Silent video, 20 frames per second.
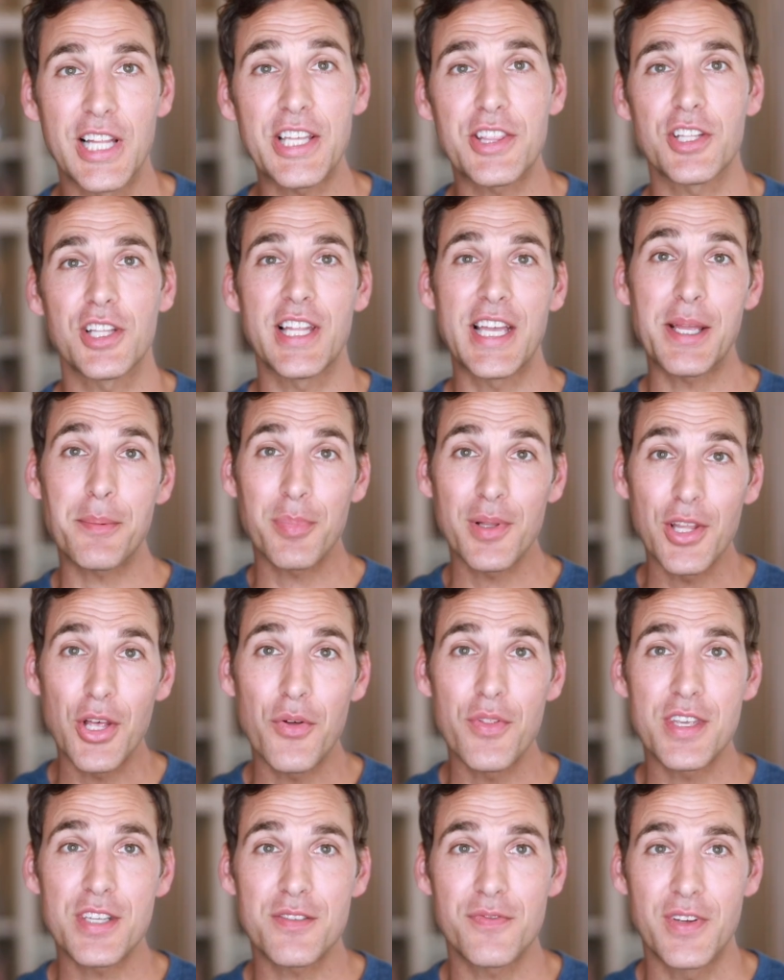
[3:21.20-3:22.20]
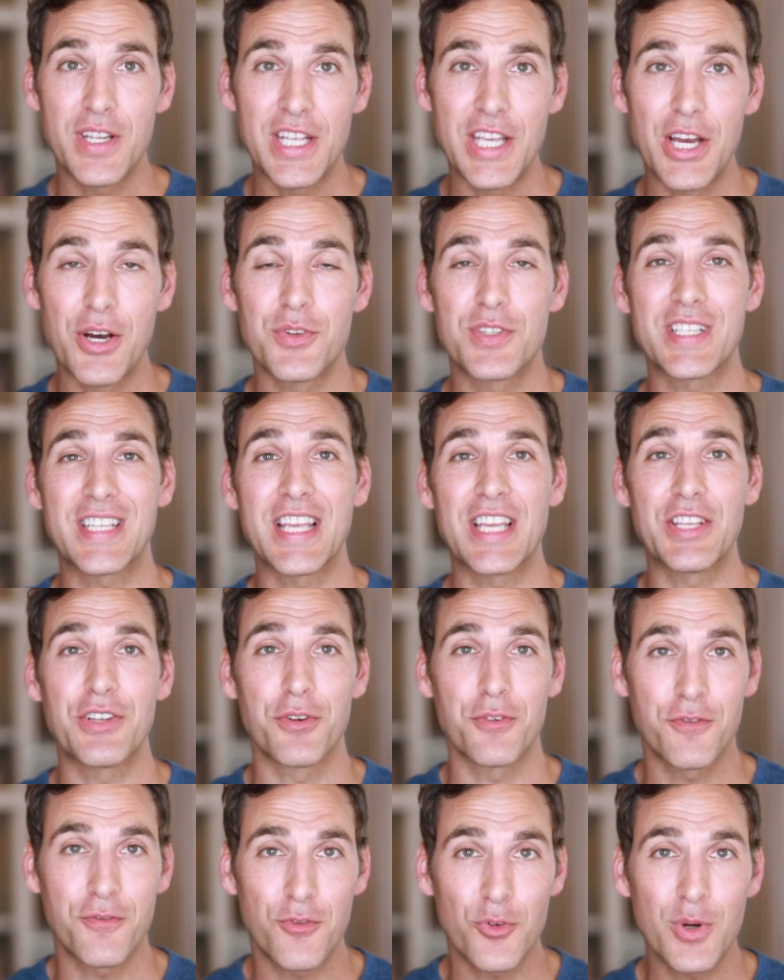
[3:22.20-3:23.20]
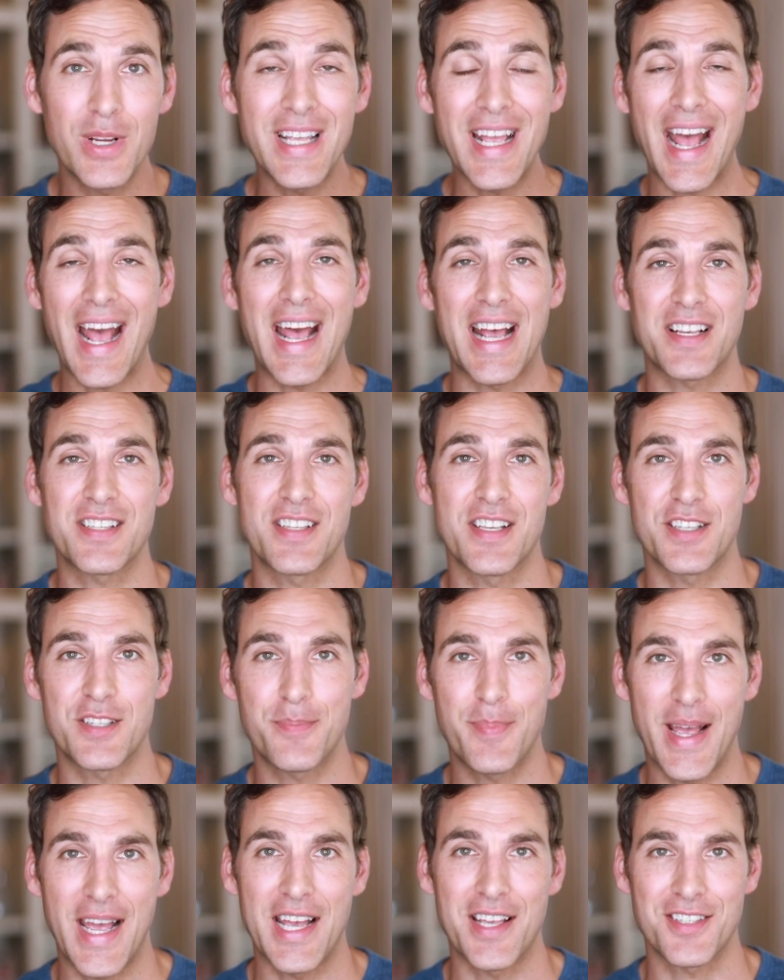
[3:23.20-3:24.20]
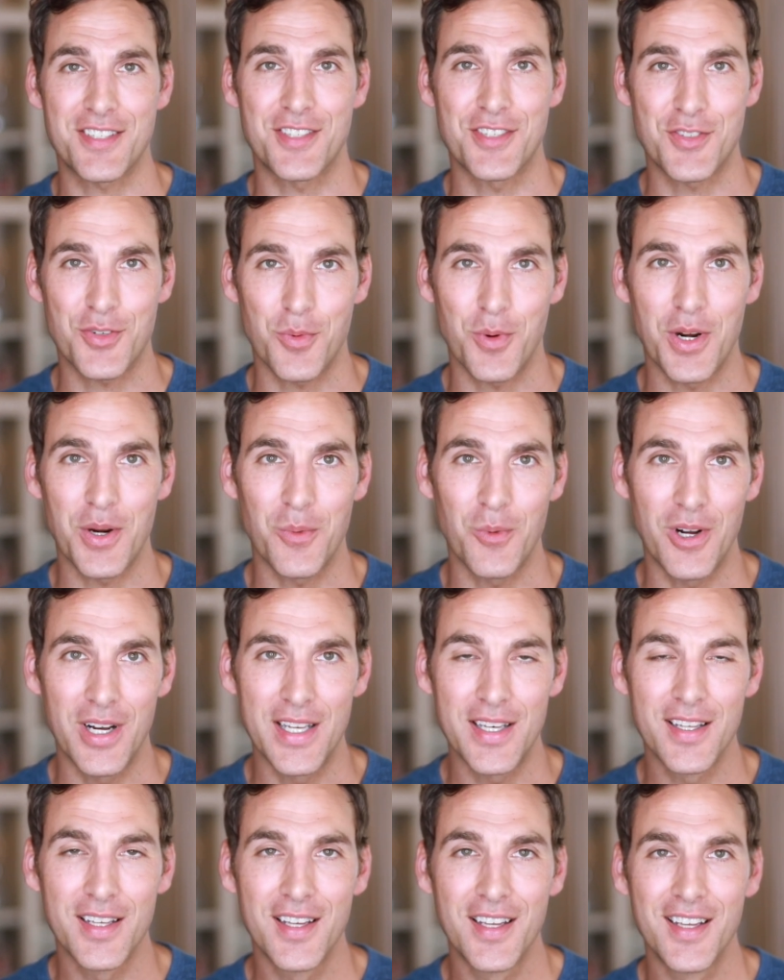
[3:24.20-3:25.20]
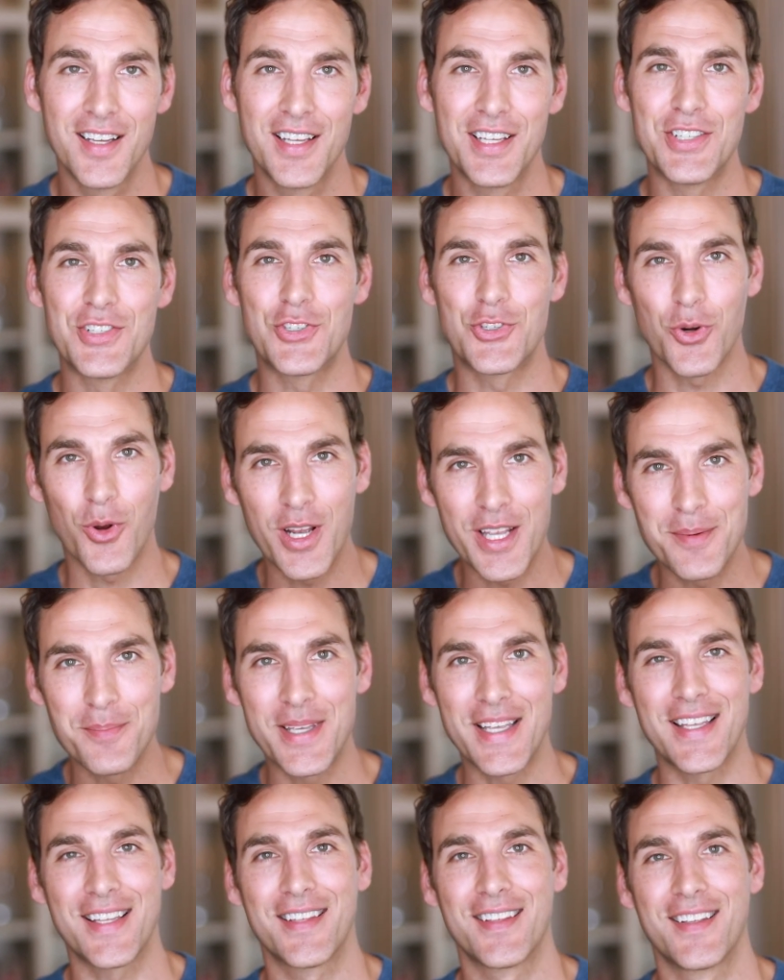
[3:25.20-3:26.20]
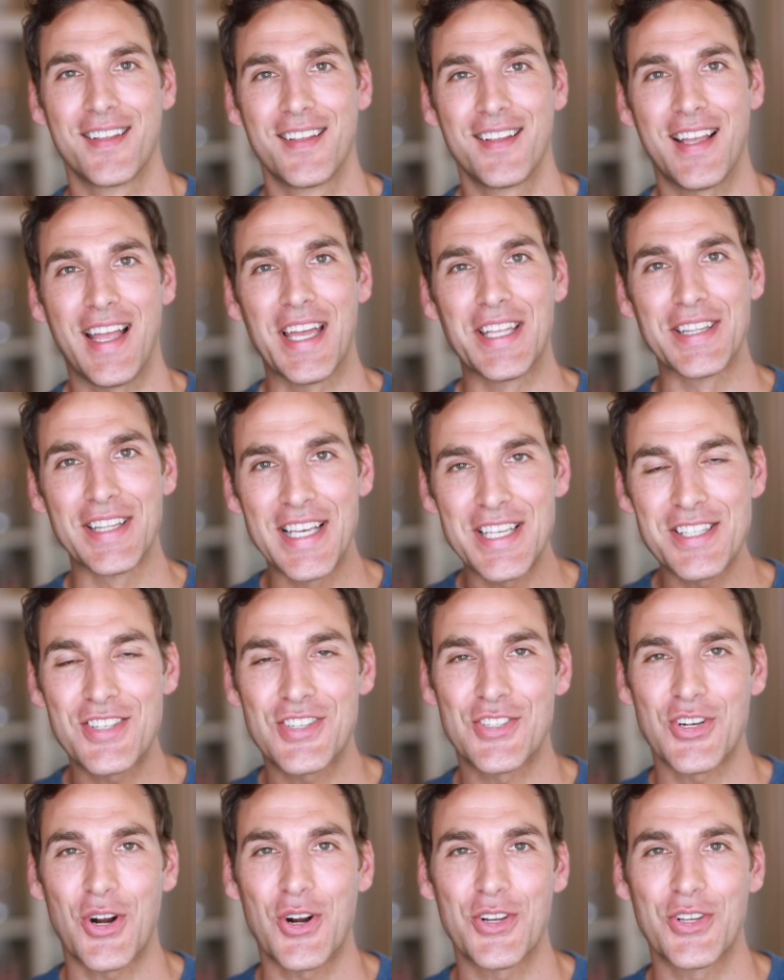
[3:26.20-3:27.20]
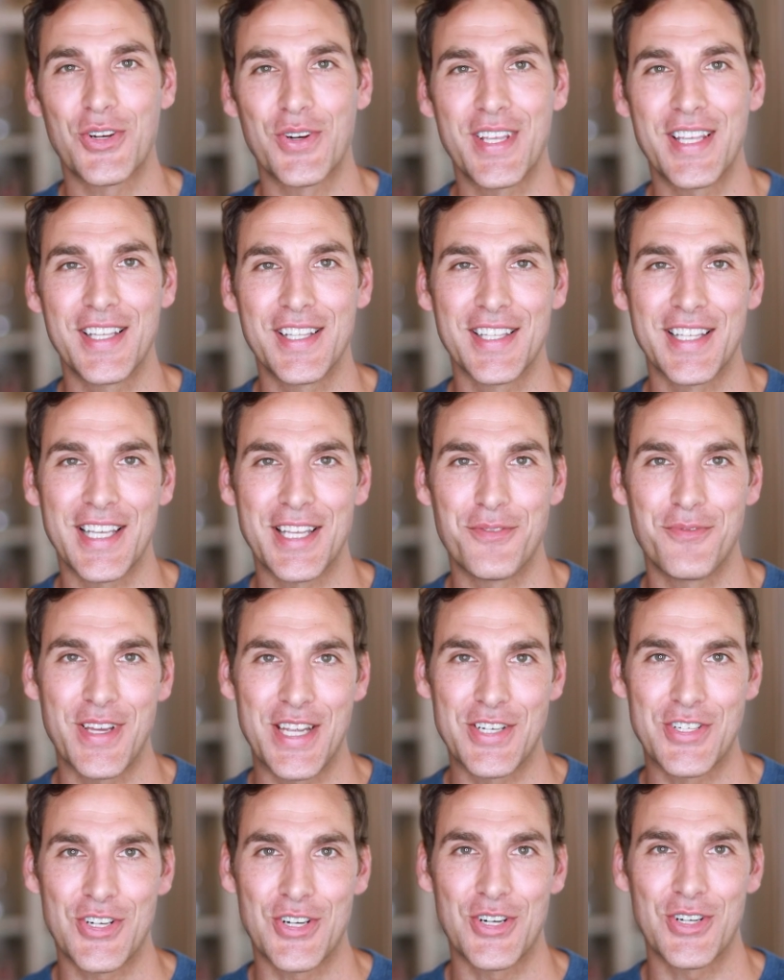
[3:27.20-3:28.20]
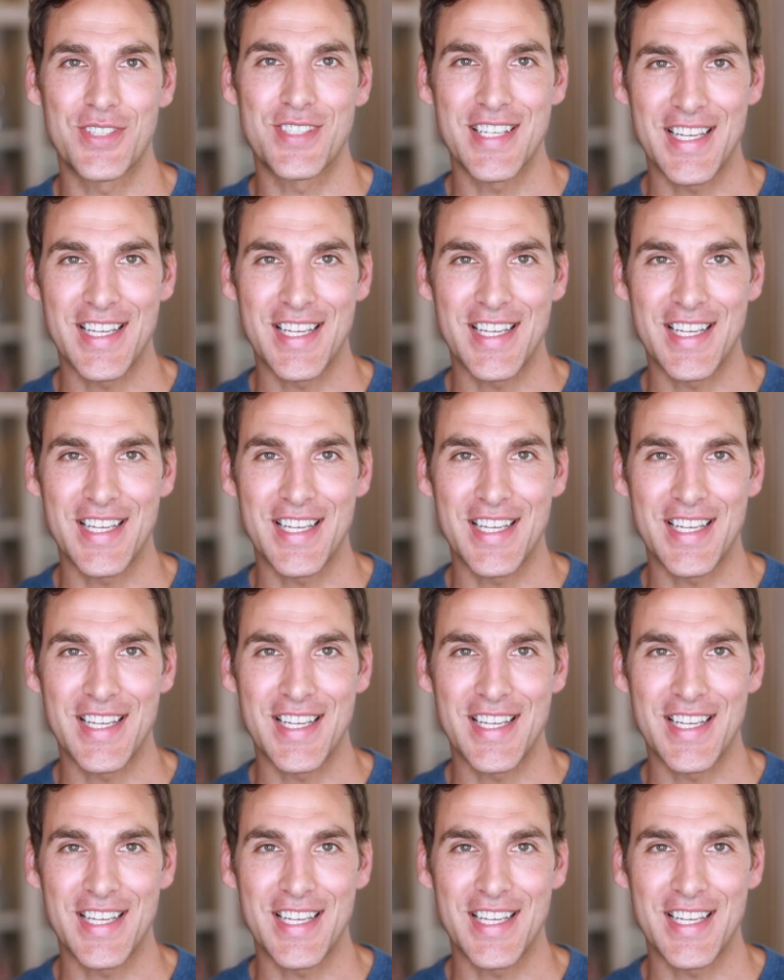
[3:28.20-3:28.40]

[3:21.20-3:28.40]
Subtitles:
Click the link below this video to get your free access pass to Square One. Join me and let's start your healing adventure